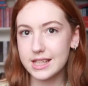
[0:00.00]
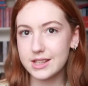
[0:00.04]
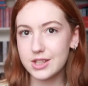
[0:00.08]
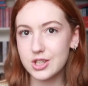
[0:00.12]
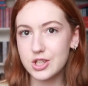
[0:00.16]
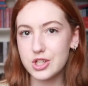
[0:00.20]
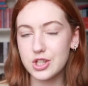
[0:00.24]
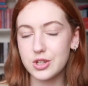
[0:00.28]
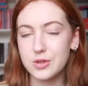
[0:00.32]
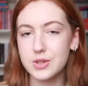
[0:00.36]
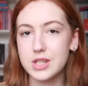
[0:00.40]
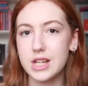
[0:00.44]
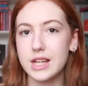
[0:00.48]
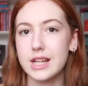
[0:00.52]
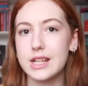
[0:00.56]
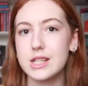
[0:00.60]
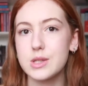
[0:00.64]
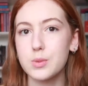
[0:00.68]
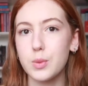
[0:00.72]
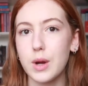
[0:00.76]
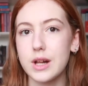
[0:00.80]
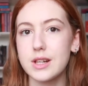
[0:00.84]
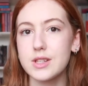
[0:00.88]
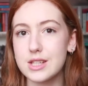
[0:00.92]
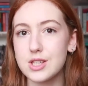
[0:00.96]
in the shooting
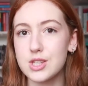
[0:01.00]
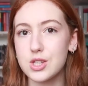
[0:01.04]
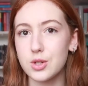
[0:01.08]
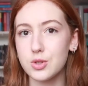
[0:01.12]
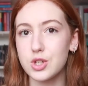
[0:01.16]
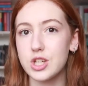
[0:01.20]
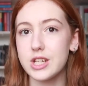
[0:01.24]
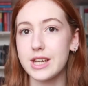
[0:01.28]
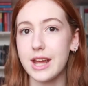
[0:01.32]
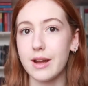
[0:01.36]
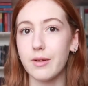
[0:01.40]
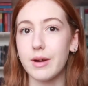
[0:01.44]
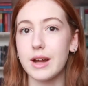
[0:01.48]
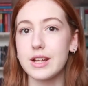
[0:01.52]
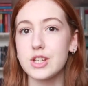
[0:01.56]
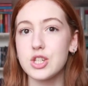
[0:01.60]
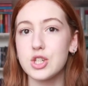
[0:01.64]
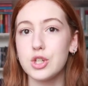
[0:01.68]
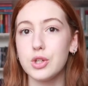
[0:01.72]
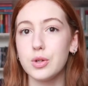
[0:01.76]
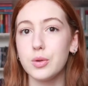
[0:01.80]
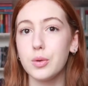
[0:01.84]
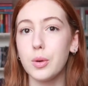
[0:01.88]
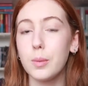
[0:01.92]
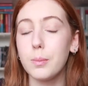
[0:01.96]
as well, so she now had
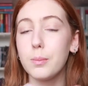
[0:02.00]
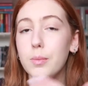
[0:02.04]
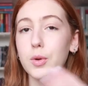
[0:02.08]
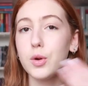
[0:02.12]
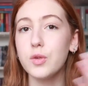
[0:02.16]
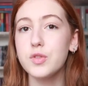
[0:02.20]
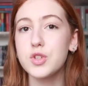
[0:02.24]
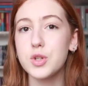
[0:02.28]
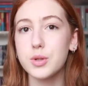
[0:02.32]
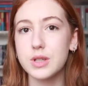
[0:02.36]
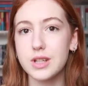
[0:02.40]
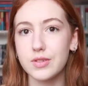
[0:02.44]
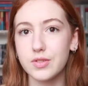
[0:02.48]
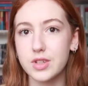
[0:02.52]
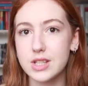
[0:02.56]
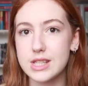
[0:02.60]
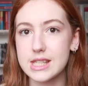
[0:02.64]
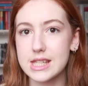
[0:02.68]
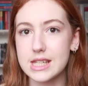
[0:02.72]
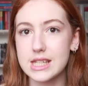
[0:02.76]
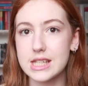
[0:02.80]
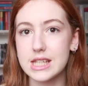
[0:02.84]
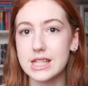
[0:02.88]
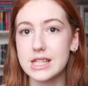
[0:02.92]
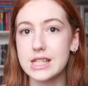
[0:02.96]
to move to a different
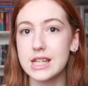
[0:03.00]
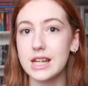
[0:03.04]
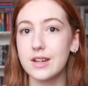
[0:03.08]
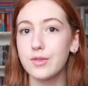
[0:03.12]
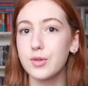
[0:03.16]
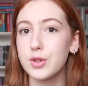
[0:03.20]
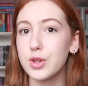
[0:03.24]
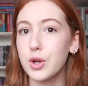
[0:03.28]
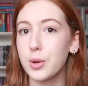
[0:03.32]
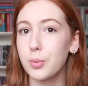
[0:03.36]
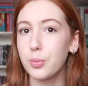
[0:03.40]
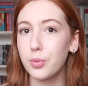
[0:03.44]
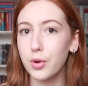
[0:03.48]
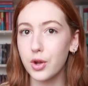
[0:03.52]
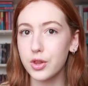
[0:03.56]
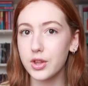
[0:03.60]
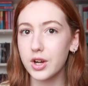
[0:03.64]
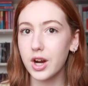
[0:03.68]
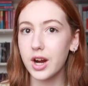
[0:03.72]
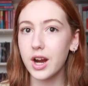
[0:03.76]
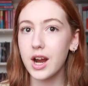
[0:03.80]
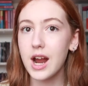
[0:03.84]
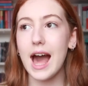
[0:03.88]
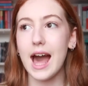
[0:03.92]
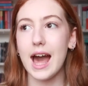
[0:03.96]
city to live with her
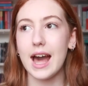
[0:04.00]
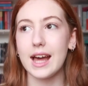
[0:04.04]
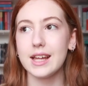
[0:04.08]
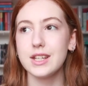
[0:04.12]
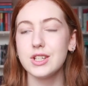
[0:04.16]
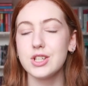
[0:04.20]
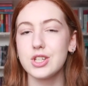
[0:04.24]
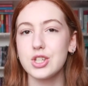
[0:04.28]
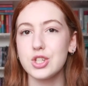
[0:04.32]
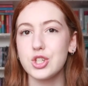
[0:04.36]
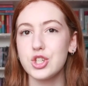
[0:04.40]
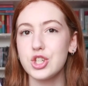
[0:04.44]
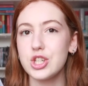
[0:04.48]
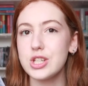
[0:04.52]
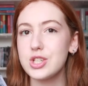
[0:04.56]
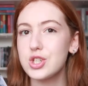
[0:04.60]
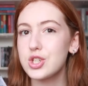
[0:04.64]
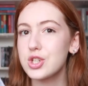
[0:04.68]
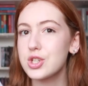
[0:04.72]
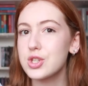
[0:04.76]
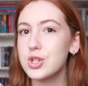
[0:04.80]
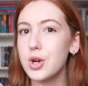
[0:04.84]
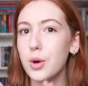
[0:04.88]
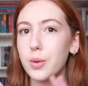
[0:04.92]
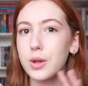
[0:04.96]
brother, and she's
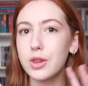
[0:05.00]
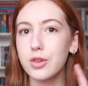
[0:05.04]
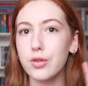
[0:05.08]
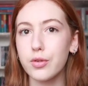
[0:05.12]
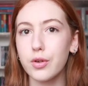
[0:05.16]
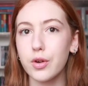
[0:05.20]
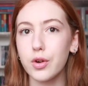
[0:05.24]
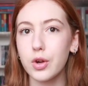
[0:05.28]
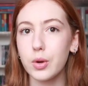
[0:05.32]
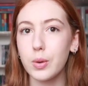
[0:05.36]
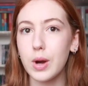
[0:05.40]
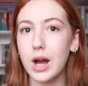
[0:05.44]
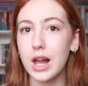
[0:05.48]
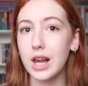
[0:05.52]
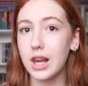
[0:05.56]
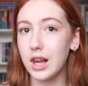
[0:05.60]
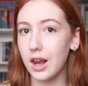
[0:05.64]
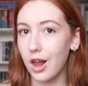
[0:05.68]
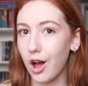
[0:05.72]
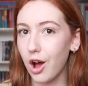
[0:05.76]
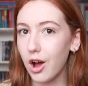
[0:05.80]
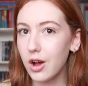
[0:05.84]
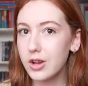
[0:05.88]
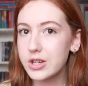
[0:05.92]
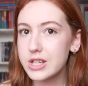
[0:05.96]
just going through a
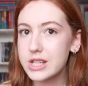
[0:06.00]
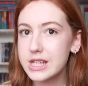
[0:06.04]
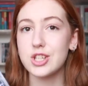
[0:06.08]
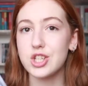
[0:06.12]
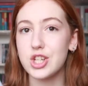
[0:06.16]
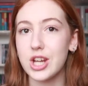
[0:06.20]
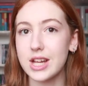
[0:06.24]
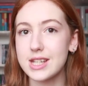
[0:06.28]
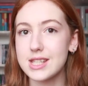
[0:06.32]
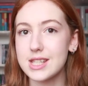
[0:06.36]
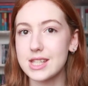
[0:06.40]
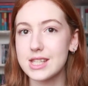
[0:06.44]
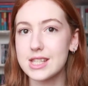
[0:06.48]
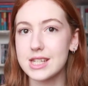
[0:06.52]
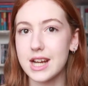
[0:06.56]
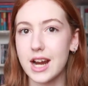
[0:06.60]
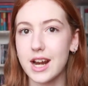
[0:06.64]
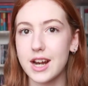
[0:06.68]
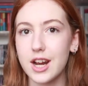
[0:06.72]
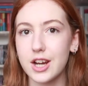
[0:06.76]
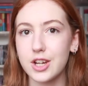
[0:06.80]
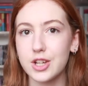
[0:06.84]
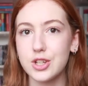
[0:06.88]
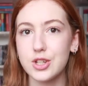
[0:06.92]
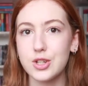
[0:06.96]
lot. She has to
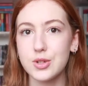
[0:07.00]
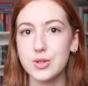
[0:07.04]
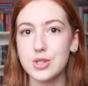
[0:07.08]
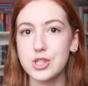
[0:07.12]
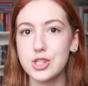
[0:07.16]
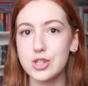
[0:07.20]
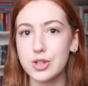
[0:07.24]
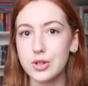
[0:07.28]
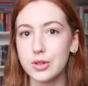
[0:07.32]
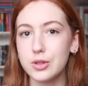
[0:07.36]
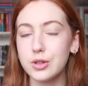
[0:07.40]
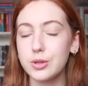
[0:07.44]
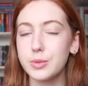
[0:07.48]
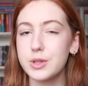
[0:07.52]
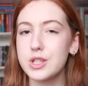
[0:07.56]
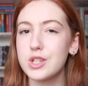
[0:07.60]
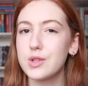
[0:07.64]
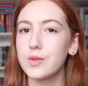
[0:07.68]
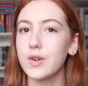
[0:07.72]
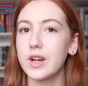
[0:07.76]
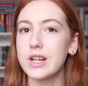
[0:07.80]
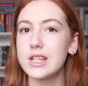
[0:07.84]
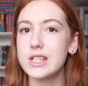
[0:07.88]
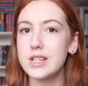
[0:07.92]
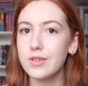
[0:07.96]
start at a new school, which
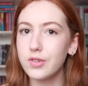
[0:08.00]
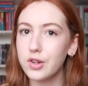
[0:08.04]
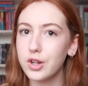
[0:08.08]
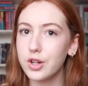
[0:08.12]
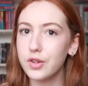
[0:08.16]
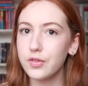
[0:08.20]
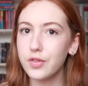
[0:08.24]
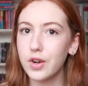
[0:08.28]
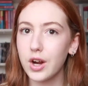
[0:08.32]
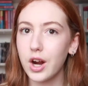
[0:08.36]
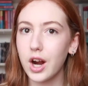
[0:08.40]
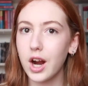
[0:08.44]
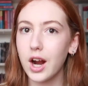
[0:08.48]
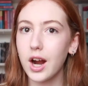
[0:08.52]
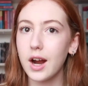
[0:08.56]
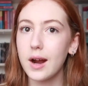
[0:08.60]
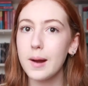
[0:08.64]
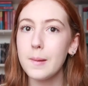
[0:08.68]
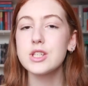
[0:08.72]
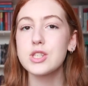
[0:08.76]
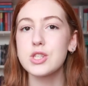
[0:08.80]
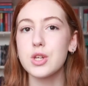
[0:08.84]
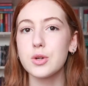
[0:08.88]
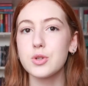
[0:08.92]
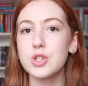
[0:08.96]
is very difficult for
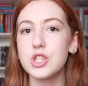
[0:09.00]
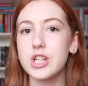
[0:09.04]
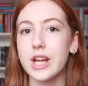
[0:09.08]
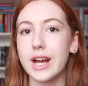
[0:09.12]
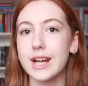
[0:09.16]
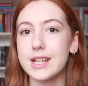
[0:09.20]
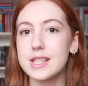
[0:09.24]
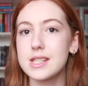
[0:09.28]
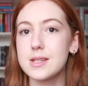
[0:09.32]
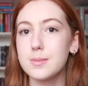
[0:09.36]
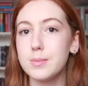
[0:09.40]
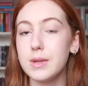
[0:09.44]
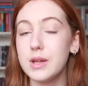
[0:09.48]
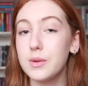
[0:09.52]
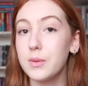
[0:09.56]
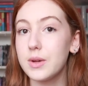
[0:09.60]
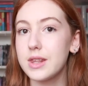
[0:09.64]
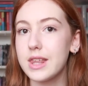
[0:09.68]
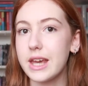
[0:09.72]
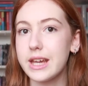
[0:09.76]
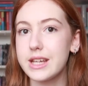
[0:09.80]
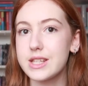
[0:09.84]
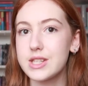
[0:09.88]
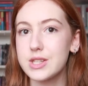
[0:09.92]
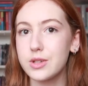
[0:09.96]
her, so she has to meet
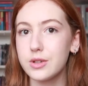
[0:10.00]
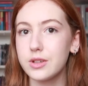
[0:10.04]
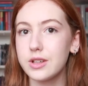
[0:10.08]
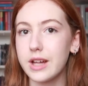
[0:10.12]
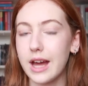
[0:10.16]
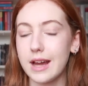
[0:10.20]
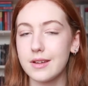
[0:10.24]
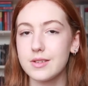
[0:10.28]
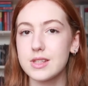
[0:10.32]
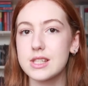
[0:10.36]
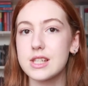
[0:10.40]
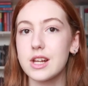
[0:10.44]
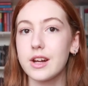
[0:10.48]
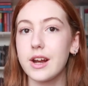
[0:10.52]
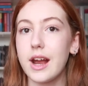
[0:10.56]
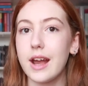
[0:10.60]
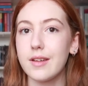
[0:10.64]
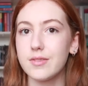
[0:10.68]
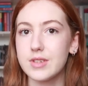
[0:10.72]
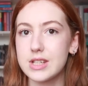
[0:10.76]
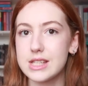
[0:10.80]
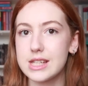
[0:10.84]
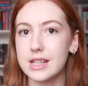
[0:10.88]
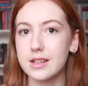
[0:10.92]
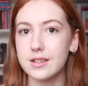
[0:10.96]
with a school counselor
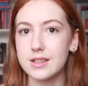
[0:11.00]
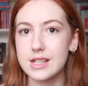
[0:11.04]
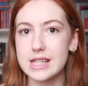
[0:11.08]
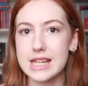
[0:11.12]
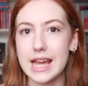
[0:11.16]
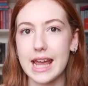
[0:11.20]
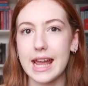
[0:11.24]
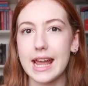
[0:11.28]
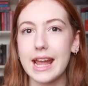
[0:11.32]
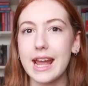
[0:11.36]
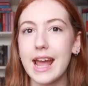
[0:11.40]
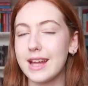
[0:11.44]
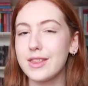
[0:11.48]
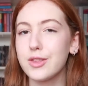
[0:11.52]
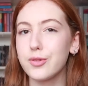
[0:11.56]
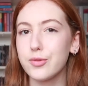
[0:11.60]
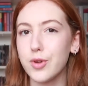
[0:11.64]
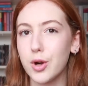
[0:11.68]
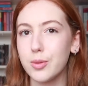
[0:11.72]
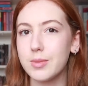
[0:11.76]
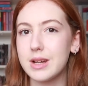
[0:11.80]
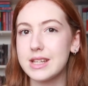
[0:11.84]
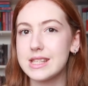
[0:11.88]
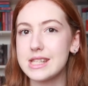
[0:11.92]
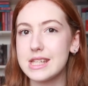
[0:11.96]
every single day, and the
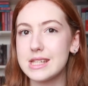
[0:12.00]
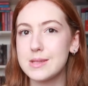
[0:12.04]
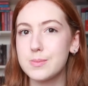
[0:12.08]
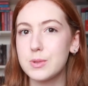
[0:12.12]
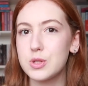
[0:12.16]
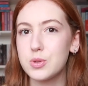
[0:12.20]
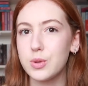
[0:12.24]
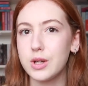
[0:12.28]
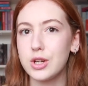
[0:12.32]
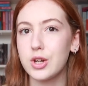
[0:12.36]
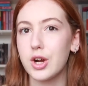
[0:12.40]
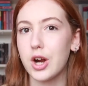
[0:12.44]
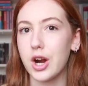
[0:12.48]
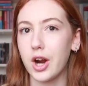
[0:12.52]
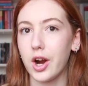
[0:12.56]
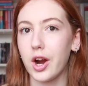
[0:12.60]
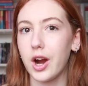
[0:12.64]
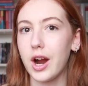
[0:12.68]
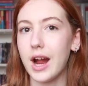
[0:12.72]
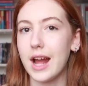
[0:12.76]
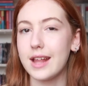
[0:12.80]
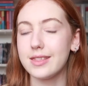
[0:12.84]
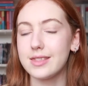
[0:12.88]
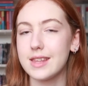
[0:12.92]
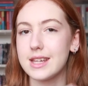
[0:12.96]
romance is between her
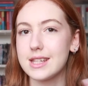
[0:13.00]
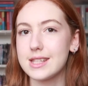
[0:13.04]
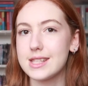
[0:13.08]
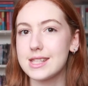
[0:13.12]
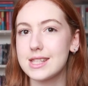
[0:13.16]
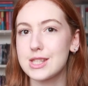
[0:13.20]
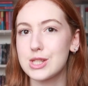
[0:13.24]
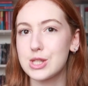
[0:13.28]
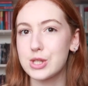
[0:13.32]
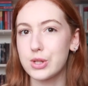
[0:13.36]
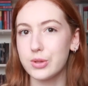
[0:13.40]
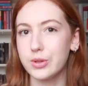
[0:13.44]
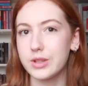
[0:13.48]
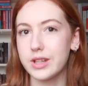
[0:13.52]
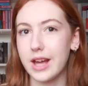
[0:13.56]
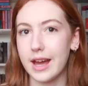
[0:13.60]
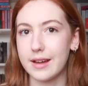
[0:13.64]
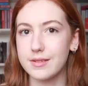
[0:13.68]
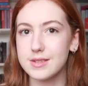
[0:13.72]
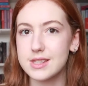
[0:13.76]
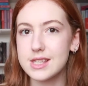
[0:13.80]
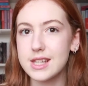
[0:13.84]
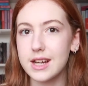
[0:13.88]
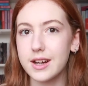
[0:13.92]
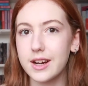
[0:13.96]
and this school
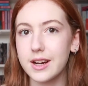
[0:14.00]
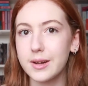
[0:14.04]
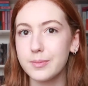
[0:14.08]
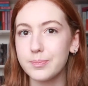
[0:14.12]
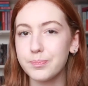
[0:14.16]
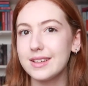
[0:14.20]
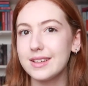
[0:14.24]
counselor,